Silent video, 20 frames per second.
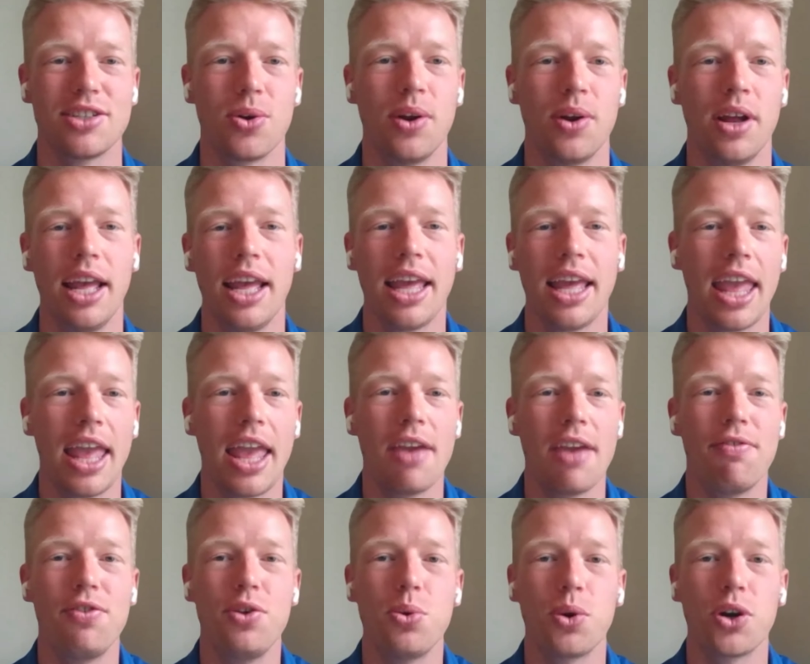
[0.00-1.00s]
So
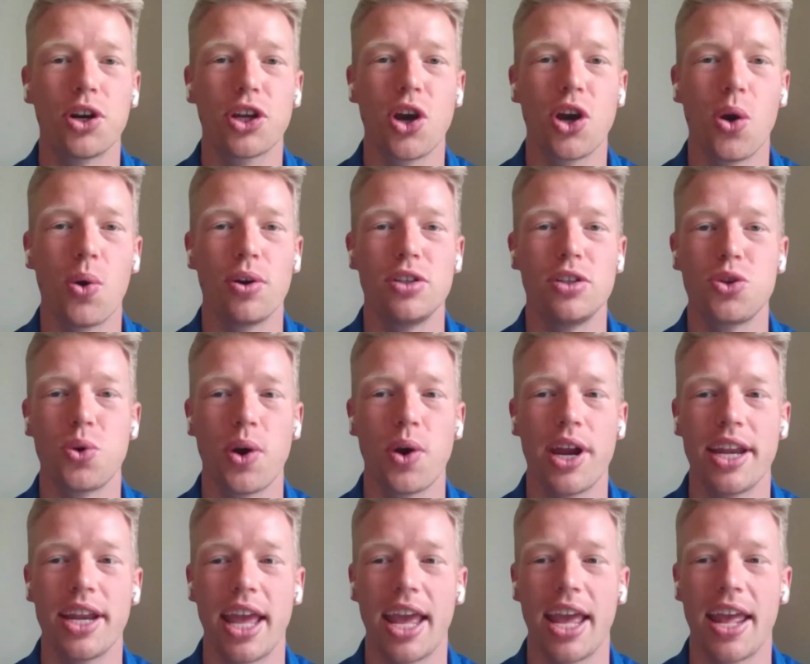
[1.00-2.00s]
if you were to go and
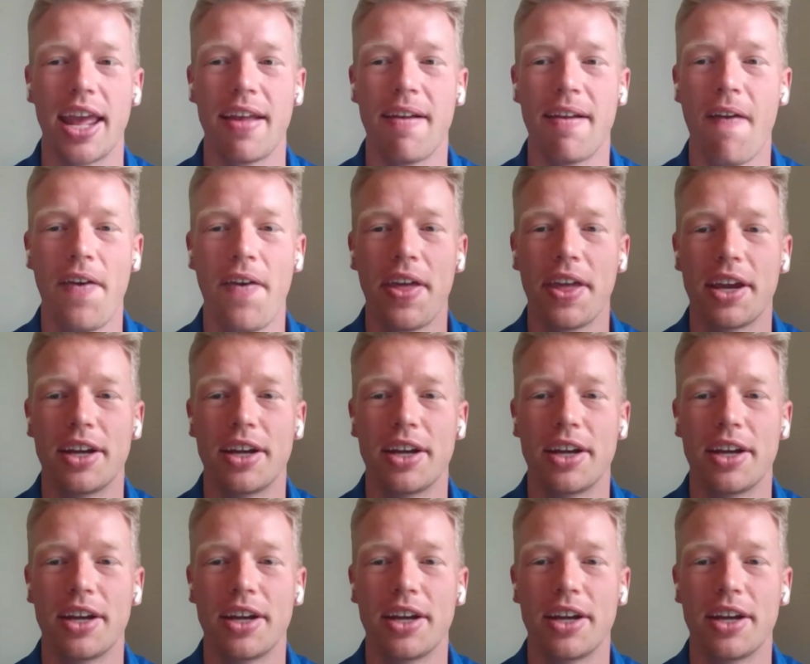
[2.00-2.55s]
join a